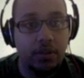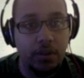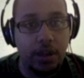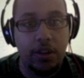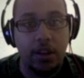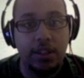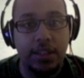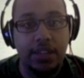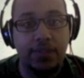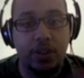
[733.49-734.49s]
how long it
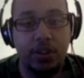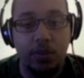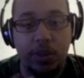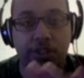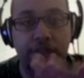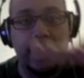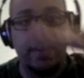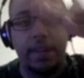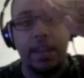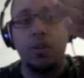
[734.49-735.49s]
takes for it to reach that
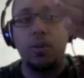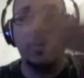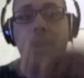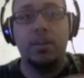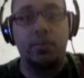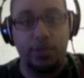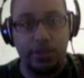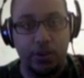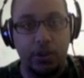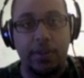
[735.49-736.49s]
angle we want, which is
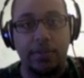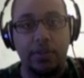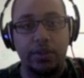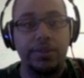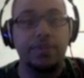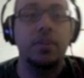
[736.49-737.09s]
45 degrees,